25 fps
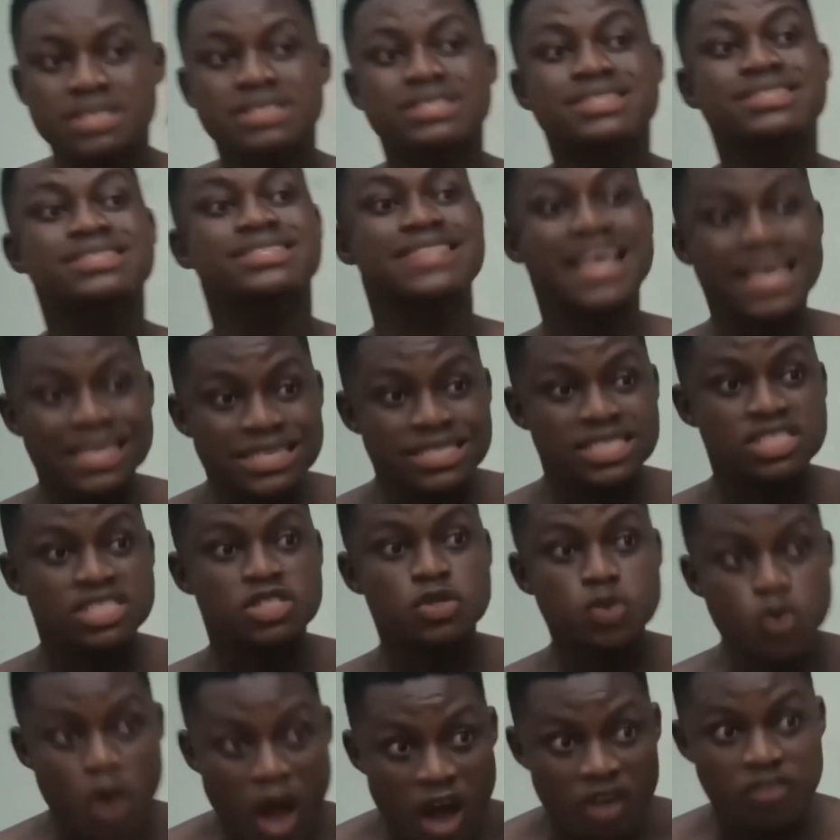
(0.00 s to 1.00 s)

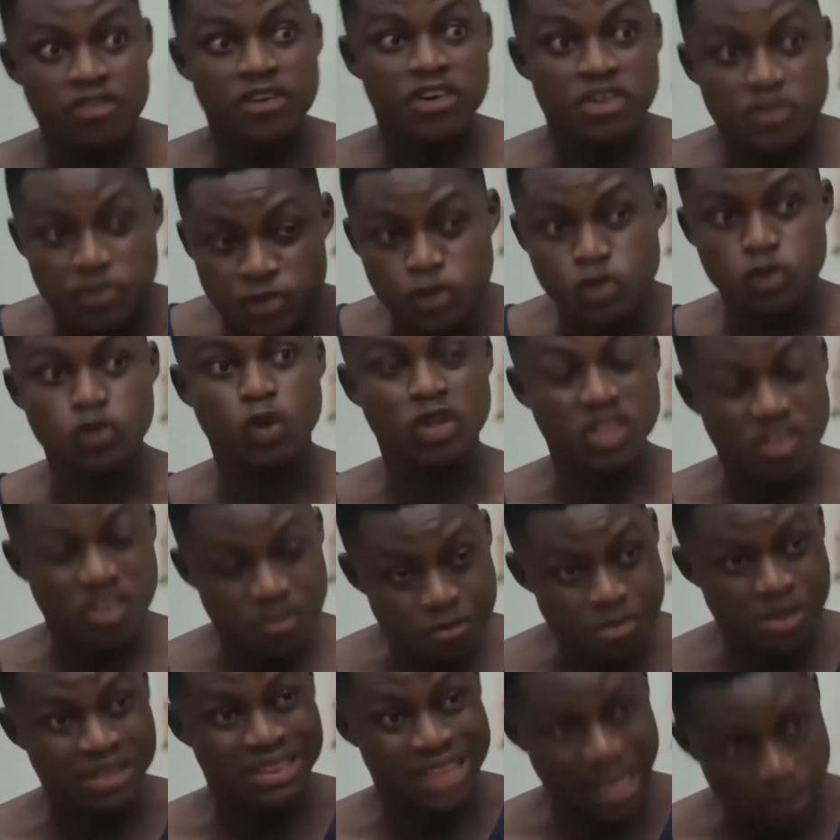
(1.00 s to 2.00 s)
Since you have refused to
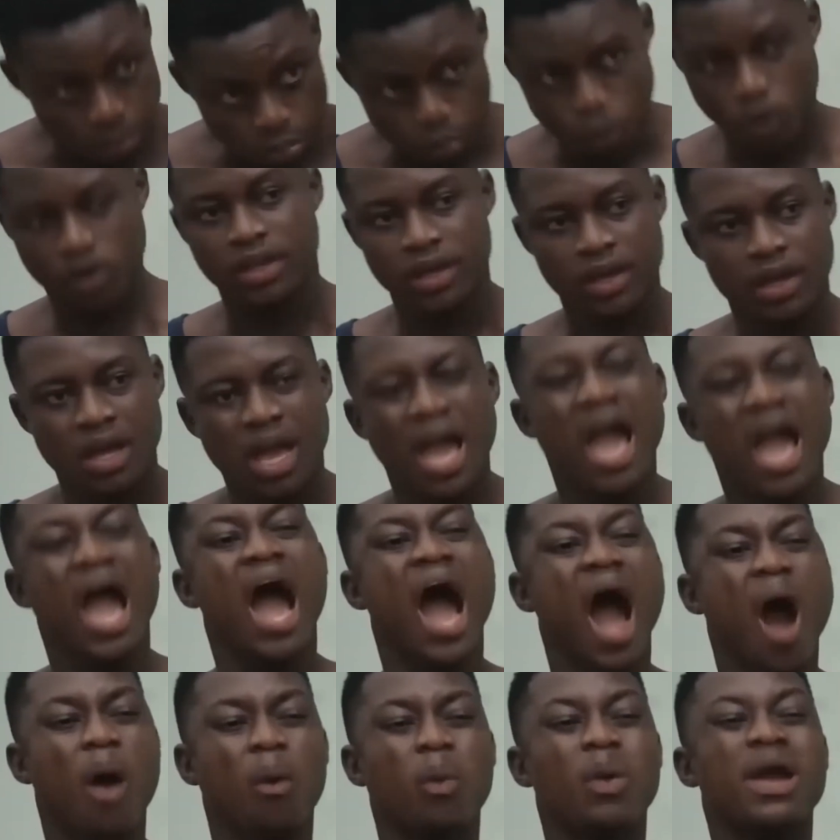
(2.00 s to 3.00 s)
give me that money,
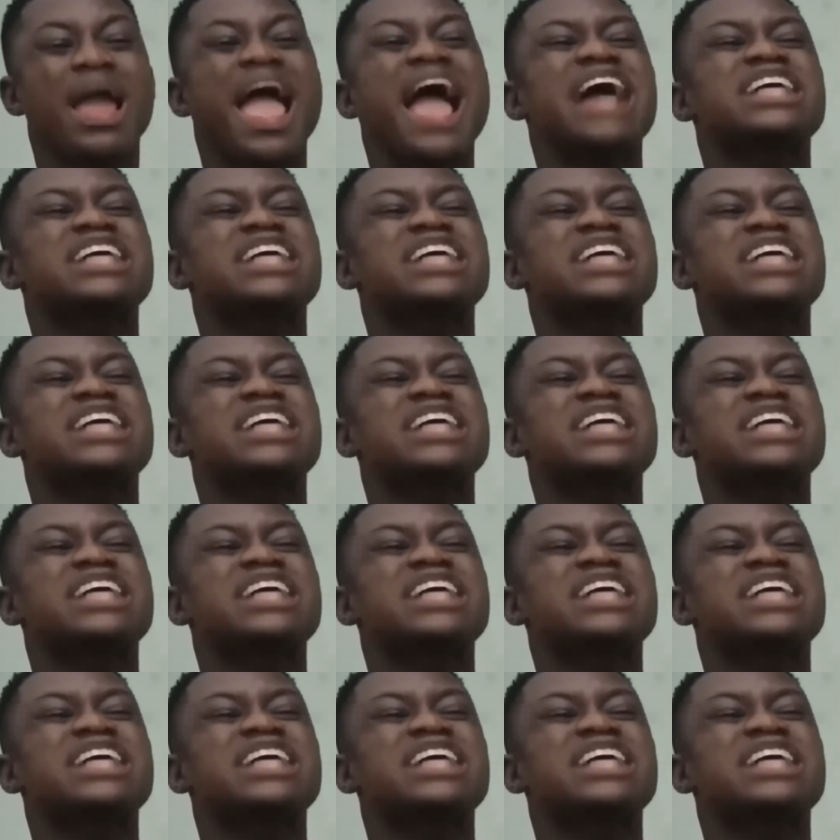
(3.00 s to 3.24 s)
I will